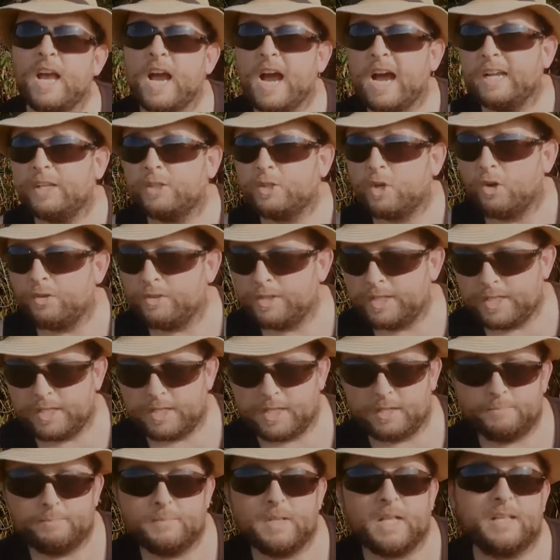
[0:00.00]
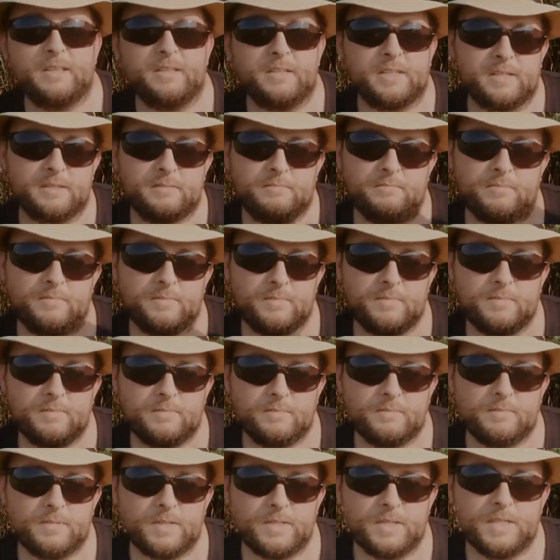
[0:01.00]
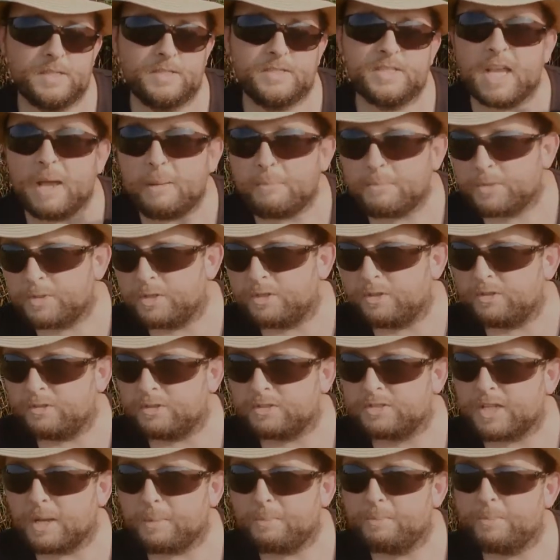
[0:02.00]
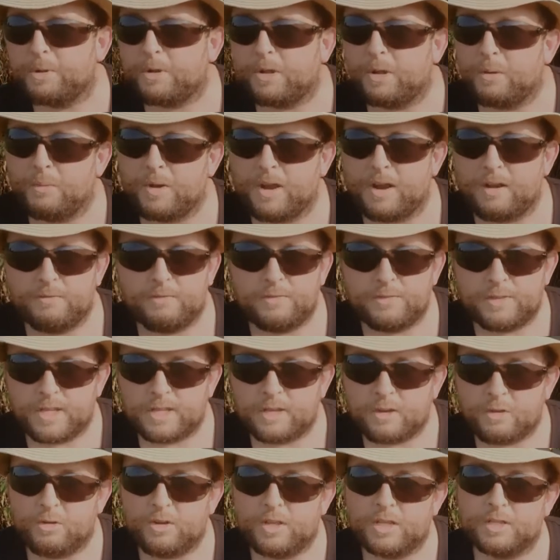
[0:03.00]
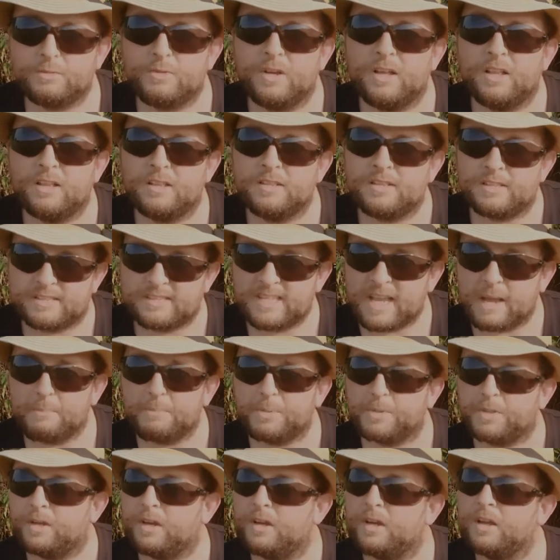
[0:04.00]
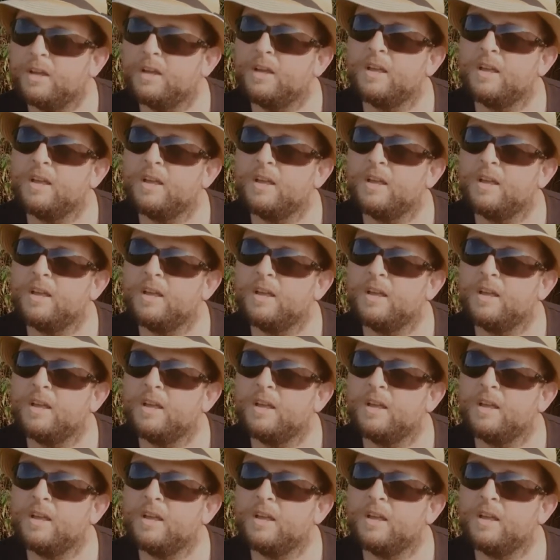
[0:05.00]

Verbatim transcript: and he's got the um, like the the scepter or the sepulchre, whatever they call it as well, the scepter.